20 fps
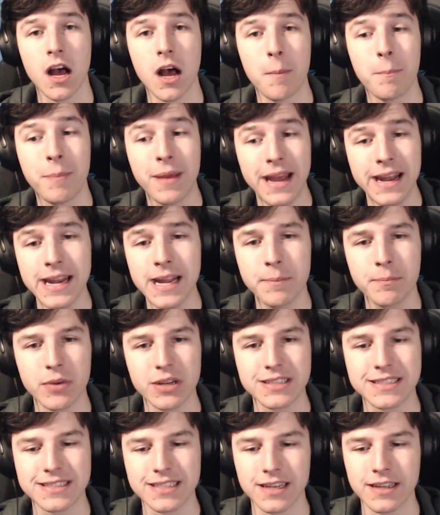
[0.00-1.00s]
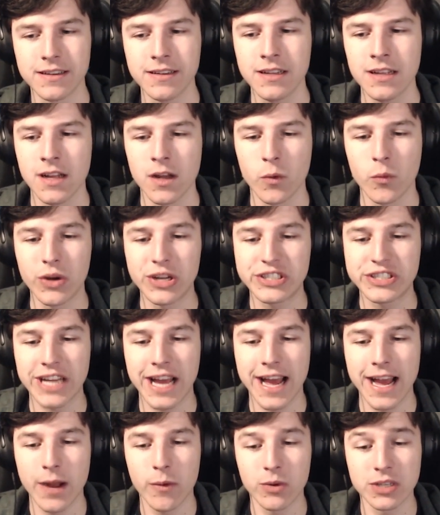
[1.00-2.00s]
panic button, which
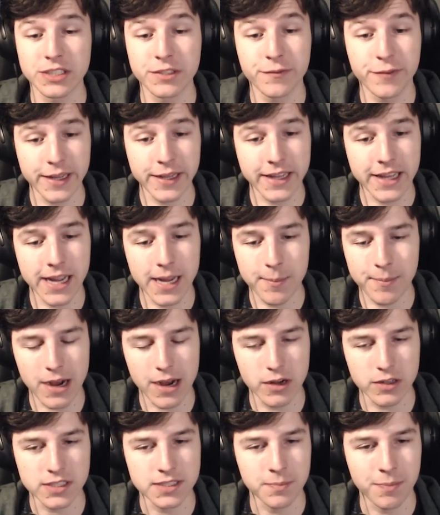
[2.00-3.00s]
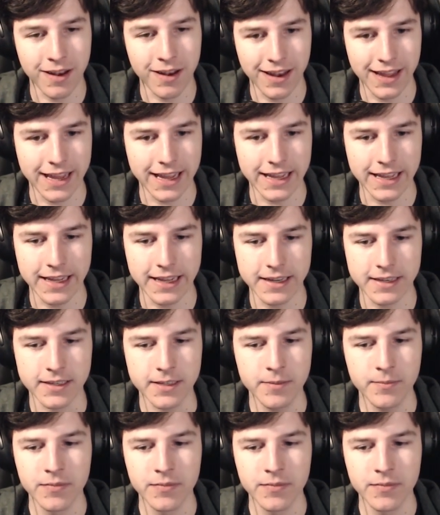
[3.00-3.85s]
I was thinking about playing here.